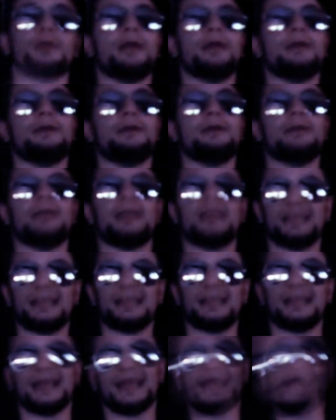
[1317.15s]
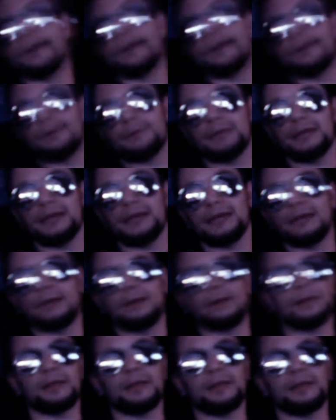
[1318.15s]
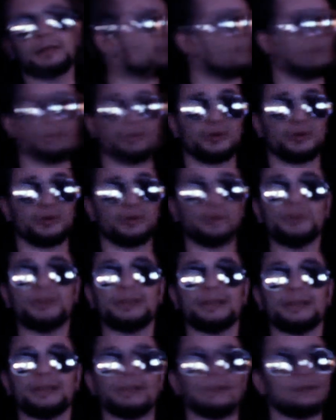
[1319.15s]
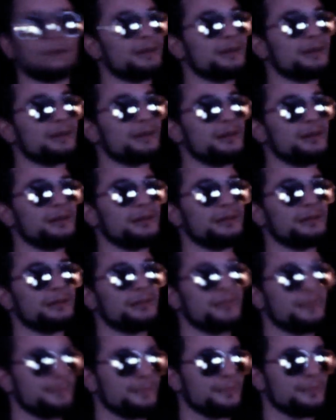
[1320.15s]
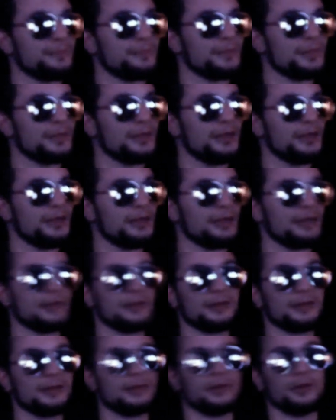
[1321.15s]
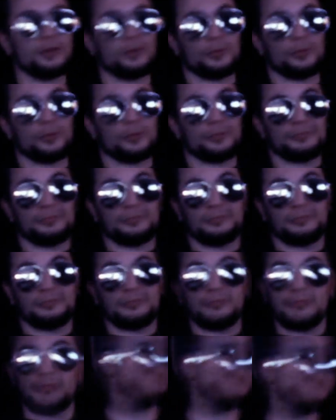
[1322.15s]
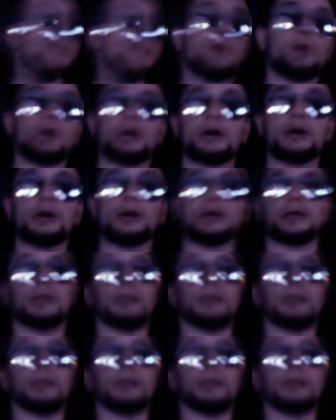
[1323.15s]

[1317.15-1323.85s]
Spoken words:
and you need to get out of it, man, because you're losing it. And maybe I'm wrong.